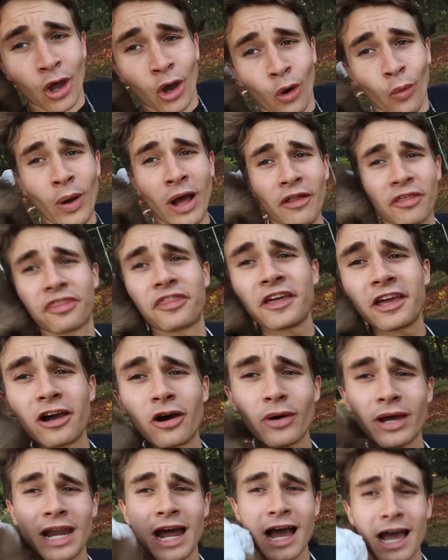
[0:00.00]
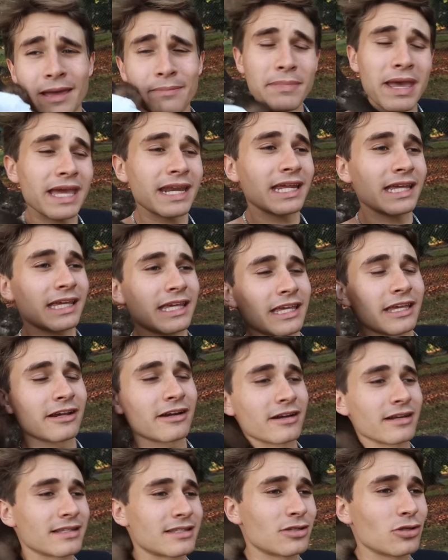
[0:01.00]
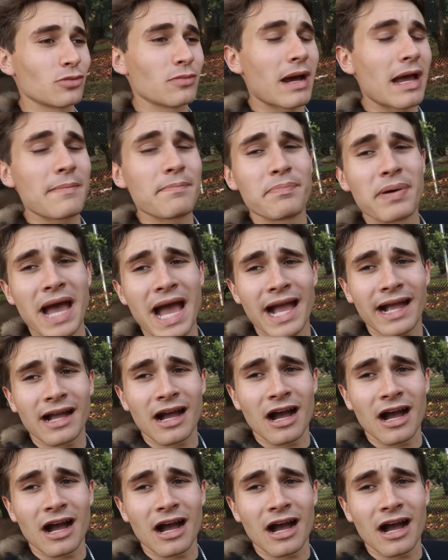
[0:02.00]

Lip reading: Well, Theo and I made it here to my back